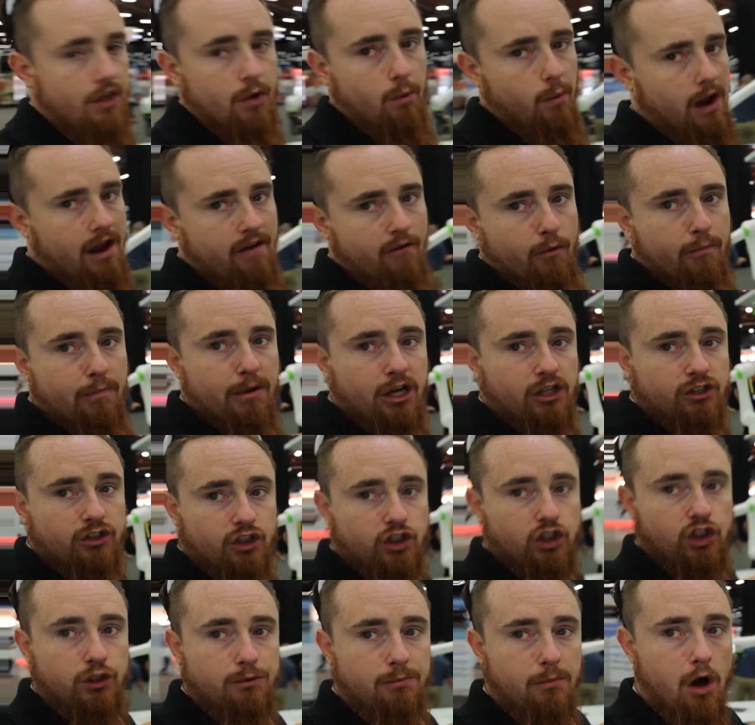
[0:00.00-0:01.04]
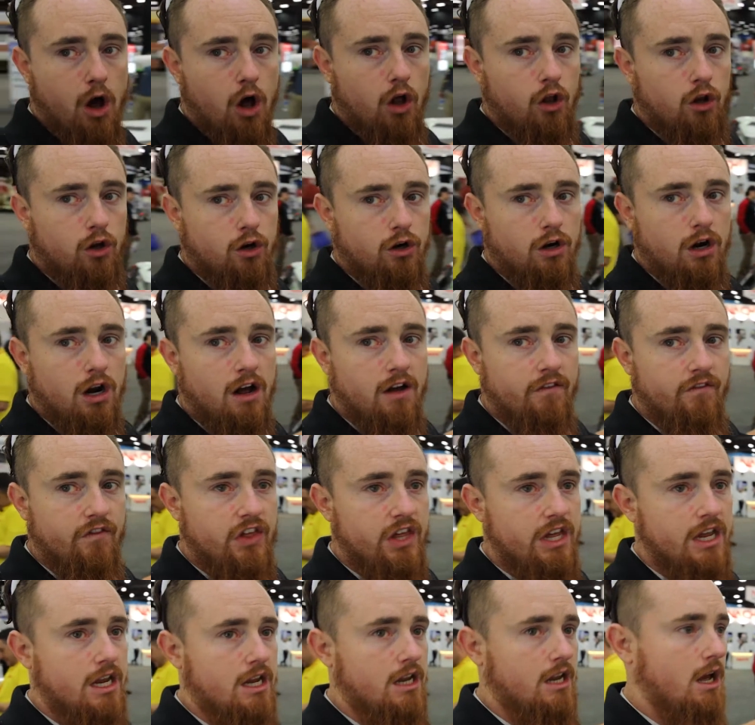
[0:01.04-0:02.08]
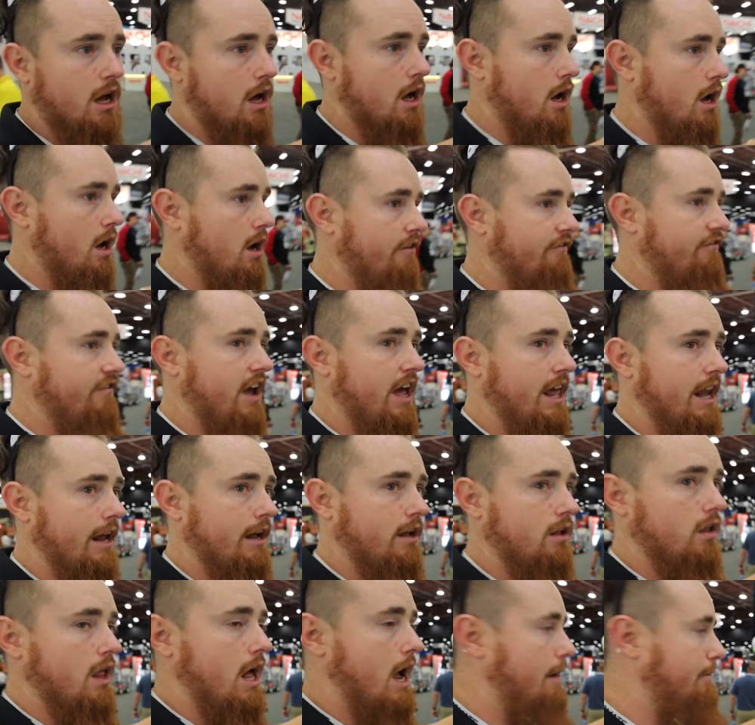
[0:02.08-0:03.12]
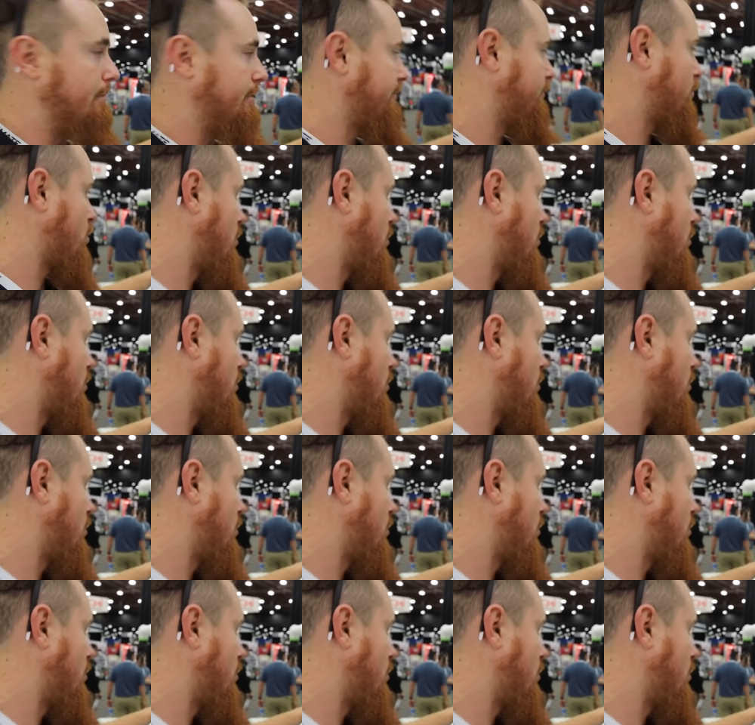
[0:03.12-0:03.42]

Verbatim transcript: Then we have a bunch of smaller of the FANUC collaborative